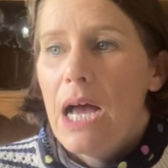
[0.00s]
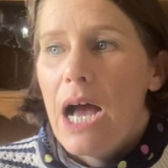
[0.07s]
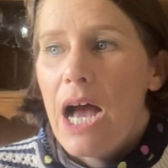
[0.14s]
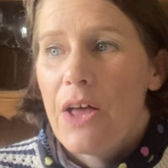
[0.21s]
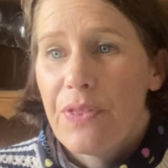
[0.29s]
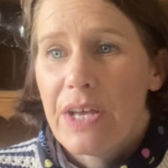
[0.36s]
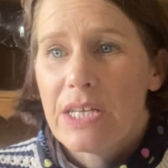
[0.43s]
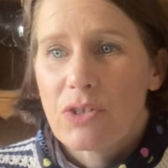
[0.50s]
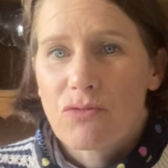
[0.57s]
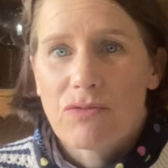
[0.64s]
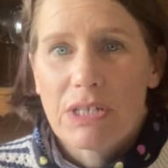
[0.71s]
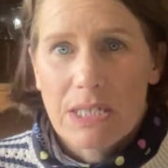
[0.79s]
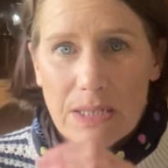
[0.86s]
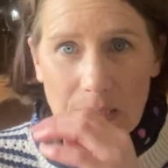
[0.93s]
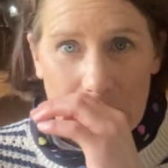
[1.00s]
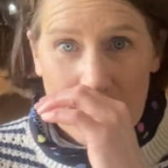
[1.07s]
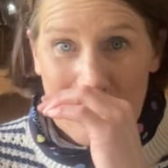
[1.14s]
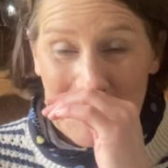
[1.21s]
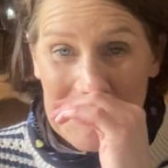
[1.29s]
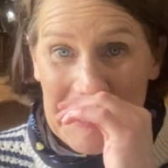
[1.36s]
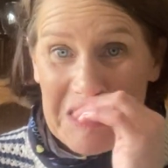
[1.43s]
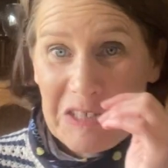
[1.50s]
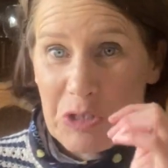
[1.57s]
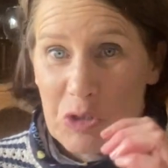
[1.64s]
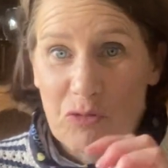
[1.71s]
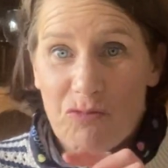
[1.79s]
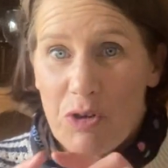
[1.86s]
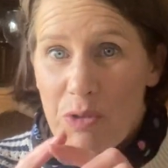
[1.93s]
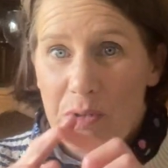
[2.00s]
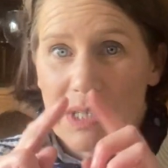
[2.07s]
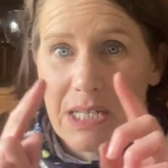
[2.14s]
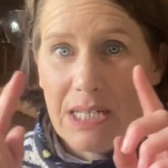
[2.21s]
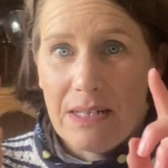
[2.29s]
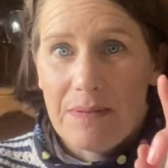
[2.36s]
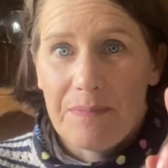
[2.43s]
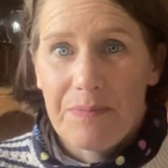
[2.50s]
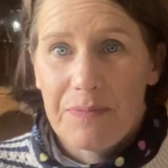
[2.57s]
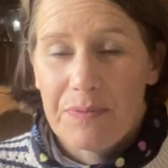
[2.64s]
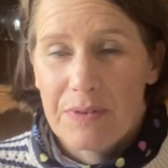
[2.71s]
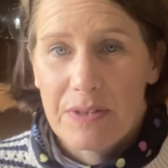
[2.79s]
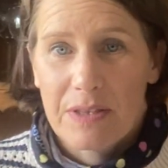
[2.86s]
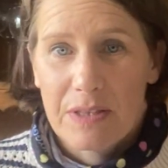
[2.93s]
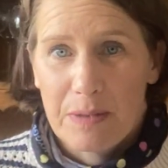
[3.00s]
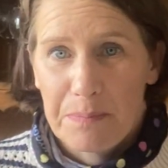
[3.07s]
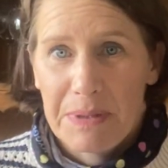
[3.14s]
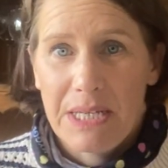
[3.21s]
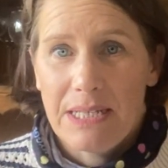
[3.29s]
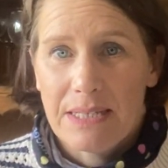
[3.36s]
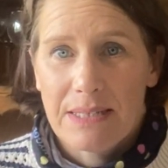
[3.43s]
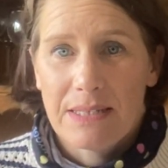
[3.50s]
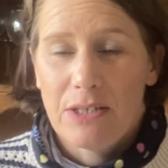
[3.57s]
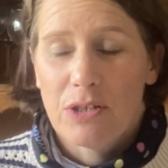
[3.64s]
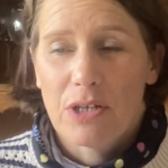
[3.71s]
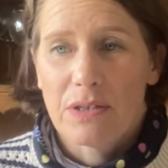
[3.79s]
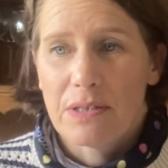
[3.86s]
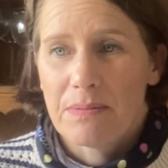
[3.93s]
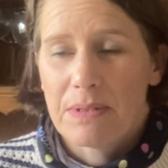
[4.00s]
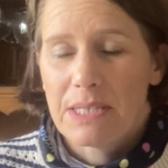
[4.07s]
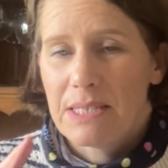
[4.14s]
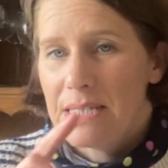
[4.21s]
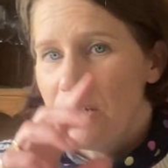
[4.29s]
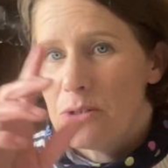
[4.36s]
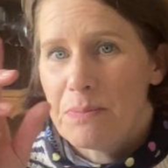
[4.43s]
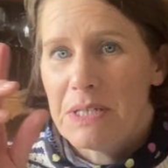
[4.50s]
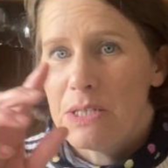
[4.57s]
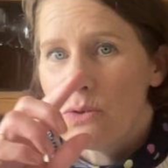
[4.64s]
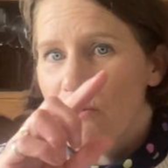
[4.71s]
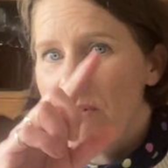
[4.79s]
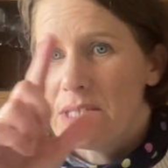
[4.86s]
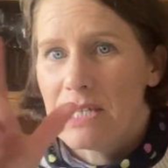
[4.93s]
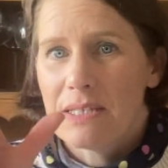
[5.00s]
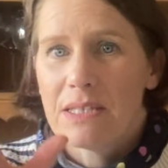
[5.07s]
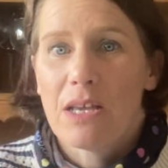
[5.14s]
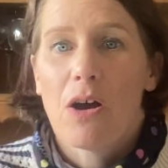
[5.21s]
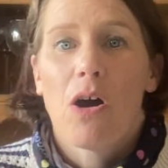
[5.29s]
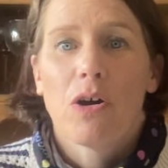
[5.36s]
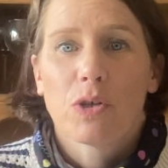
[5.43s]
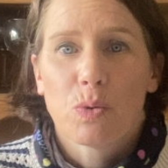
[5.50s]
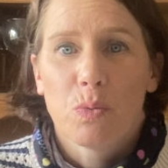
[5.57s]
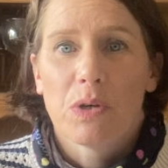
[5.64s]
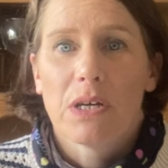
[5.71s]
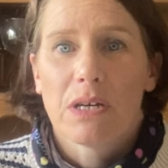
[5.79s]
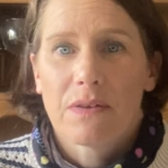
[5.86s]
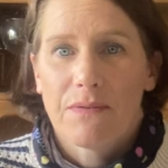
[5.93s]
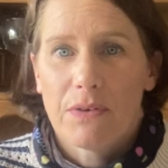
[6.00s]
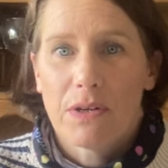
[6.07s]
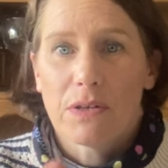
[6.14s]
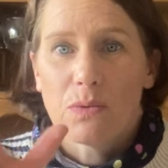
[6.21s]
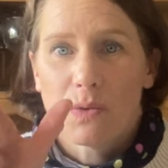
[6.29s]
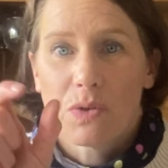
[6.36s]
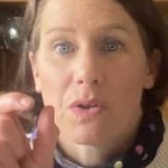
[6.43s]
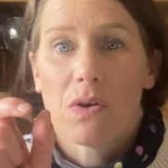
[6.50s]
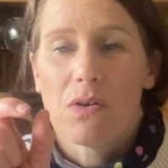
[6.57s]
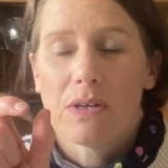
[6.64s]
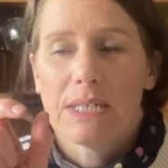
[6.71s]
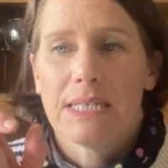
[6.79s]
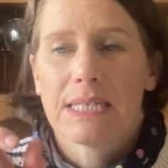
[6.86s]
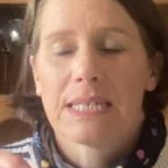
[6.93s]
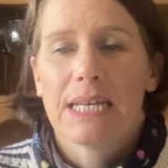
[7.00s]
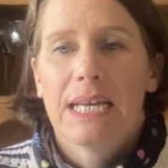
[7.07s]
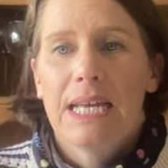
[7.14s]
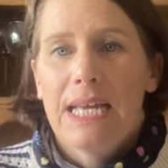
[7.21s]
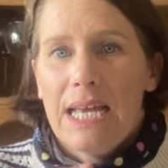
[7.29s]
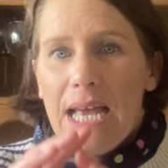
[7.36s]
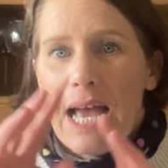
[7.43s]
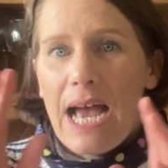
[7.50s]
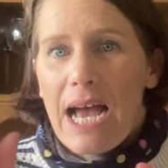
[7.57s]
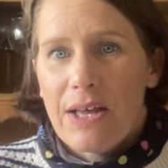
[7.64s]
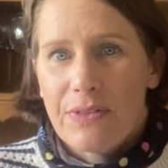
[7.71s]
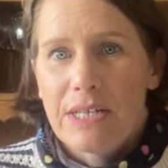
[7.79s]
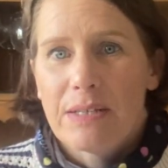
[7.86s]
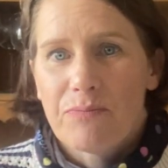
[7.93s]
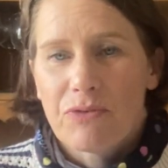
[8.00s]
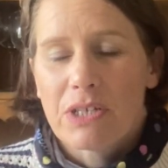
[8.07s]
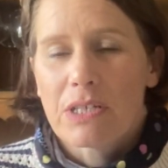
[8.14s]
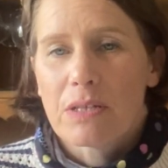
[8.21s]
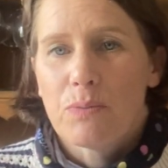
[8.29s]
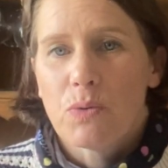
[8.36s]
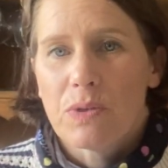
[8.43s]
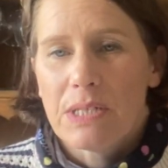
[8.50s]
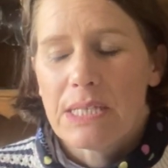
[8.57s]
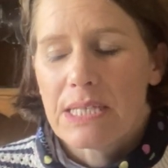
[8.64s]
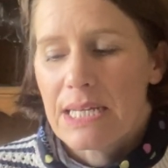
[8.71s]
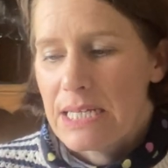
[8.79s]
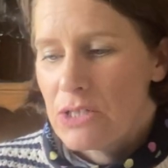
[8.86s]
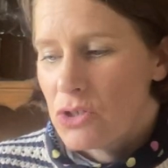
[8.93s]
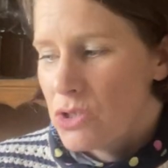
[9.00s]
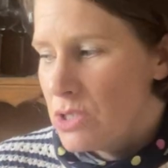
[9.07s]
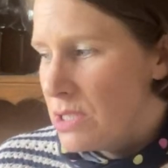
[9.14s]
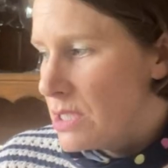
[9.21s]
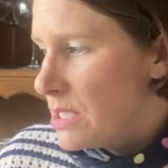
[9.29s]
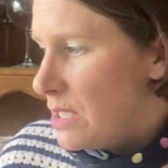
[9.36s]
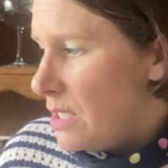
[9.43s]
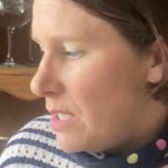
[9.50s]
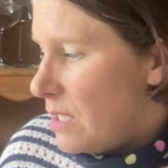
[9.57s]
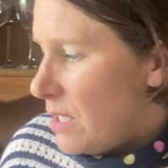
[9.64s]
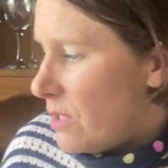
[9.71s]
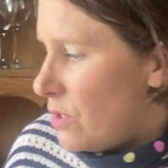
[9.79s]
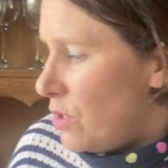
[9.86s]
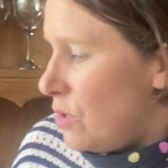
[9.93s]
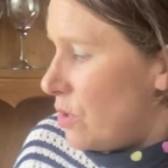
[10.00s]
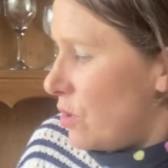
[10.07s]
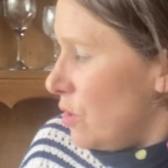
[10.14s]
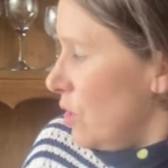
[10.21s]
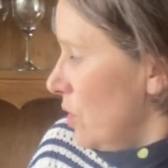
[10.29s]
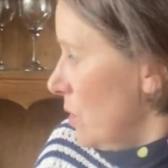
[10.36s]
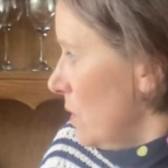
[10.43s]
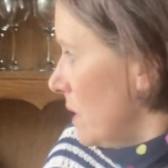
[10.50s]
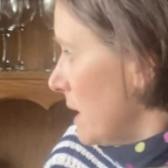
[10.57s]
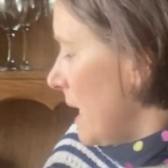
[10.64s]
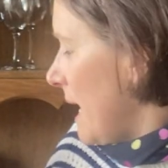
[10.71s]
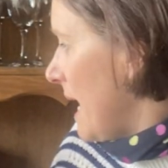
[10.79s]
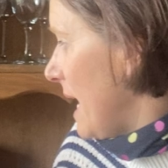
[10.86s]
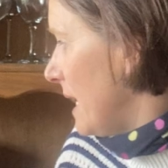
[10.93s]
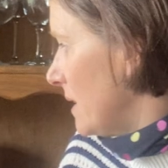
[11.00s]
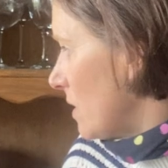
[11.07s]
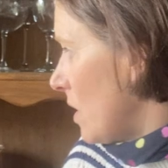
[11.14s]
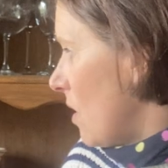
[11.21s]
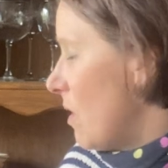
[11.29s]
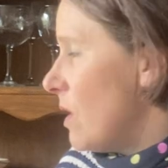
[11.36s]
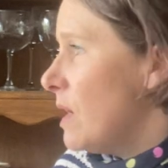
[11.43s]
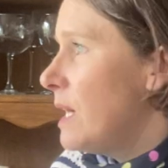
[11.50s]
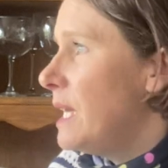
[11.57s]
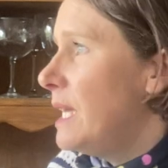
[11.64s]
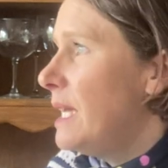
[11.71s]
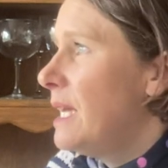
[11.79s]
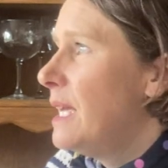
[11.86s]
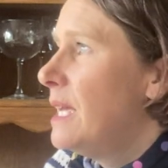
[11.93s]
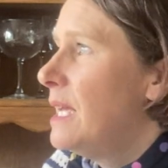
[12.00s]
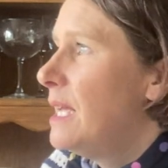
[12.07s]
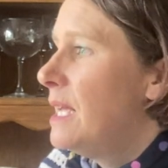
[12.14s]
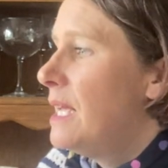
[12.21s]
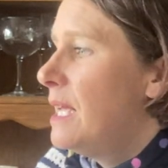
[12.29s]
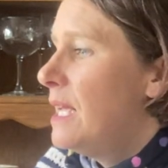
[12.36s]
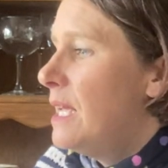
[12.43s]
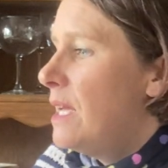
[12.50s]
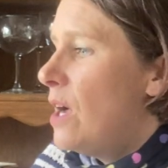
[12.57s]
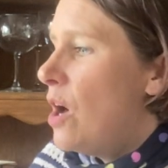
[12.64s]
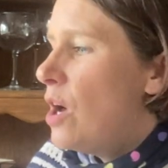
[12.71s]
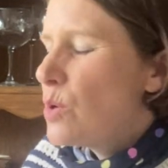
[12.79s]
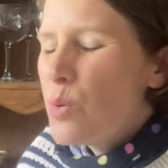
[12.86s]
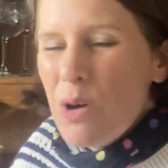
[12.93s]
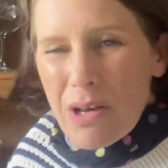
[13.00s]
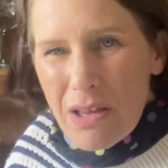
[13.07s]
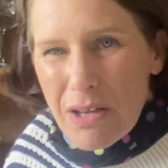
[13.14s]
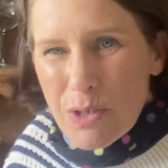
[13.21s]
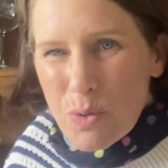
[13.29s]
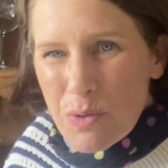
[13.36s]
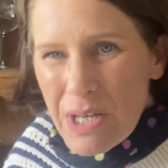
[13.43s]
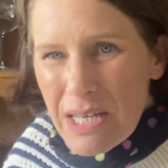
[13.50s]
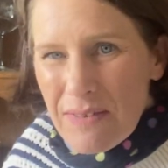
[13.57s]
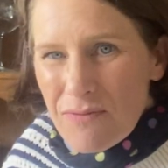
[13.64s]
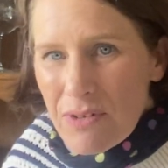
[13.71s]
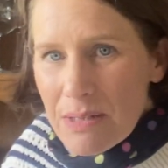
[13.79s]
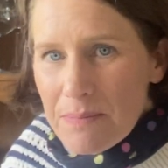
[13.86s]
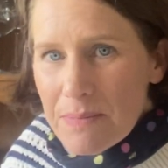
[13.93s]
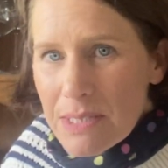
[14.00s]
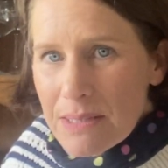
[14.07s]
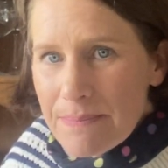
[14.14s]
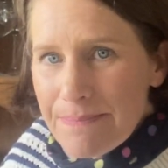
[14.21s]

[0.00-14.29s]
And that's really good. So I just wrote in the piece, you know, the stitched piece, or it says the artwork final size, and then it brings up all these selections that you can use. And I I quite like ornate frames.